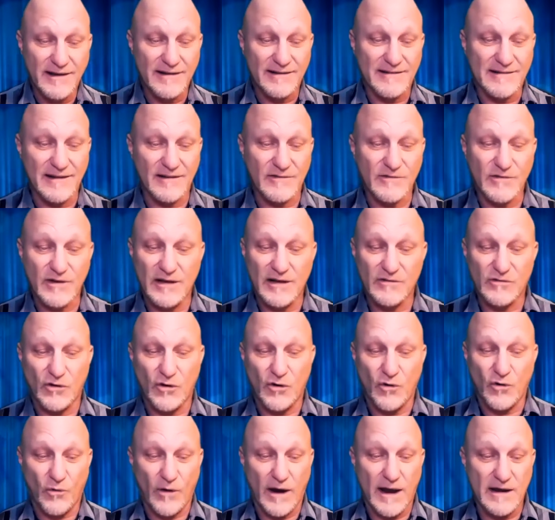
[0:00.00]
Disney's
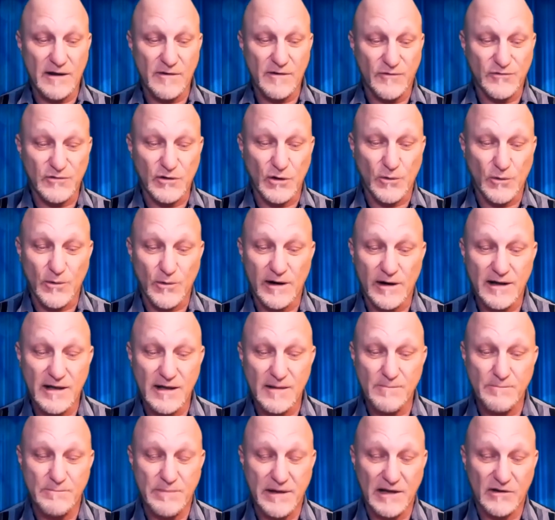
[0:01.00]
great
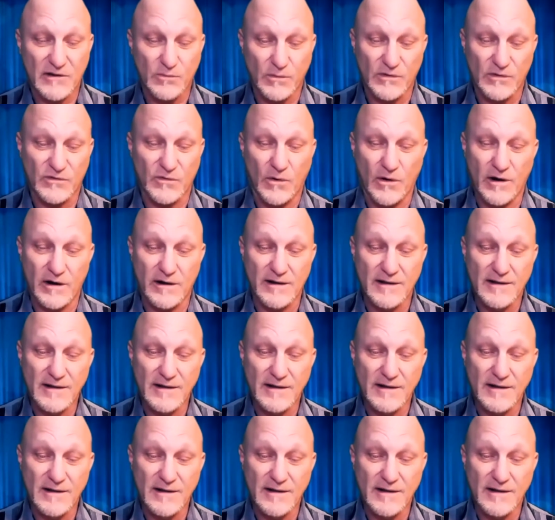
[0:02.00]
Floridian beach resort